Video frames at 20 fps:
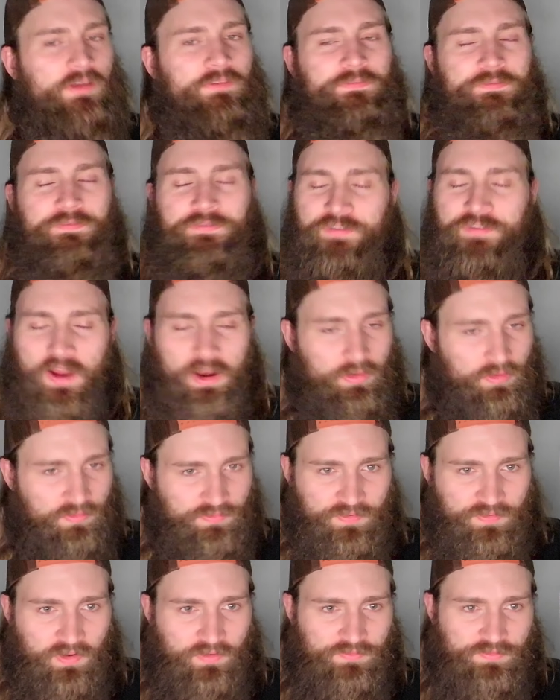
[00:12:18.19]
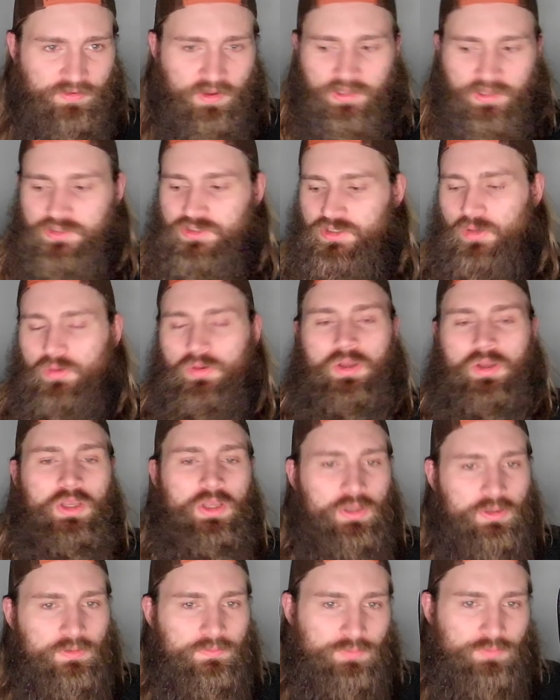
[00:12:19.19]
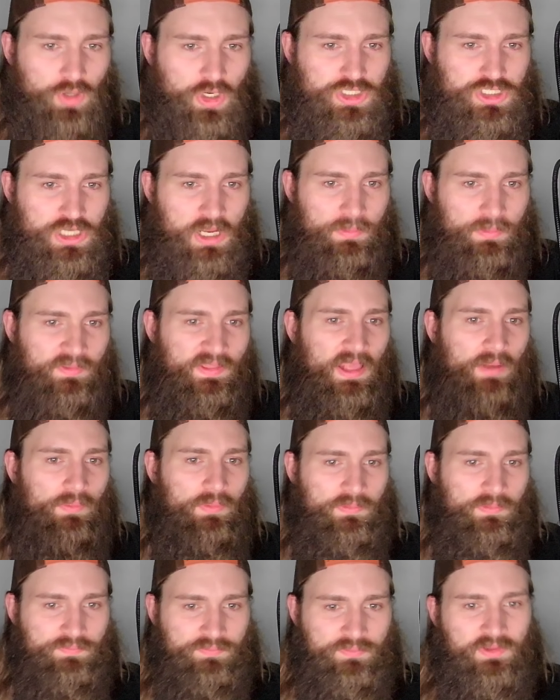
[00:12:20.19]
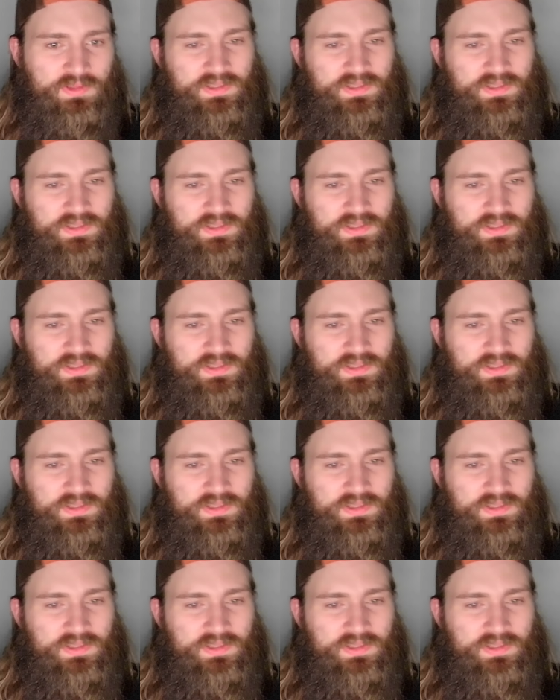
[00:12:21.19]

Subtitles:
very fun fight. So great job on that one.